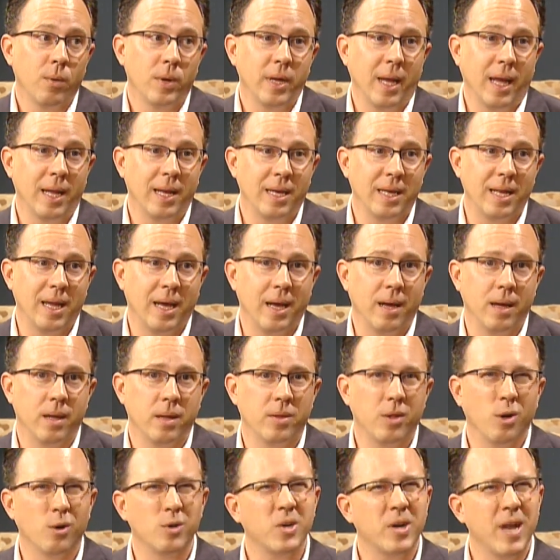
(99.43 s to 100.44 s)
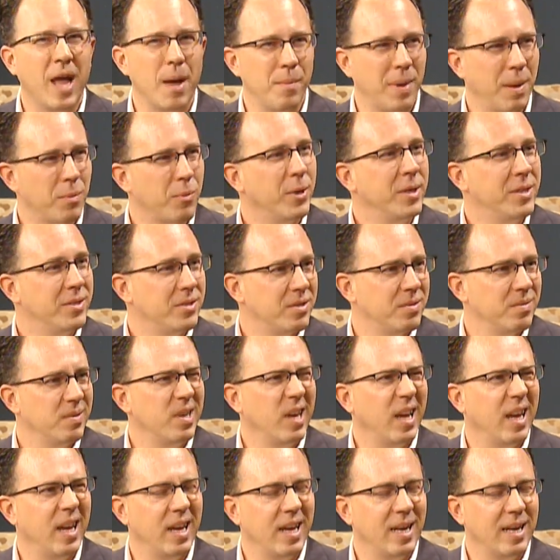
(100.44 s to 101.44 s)
And those are not memories
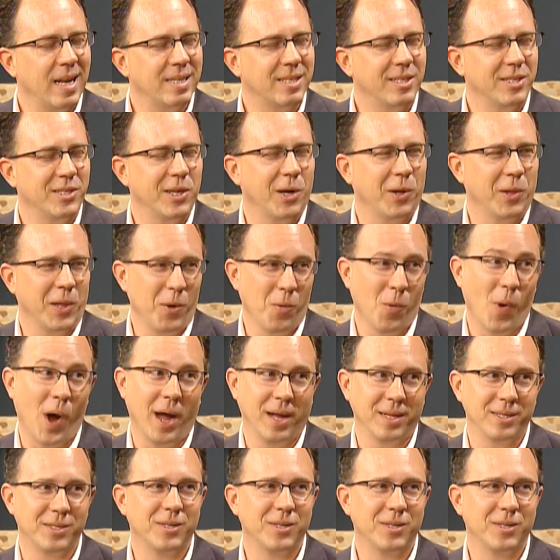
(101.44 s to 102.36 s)
he necessarily wants.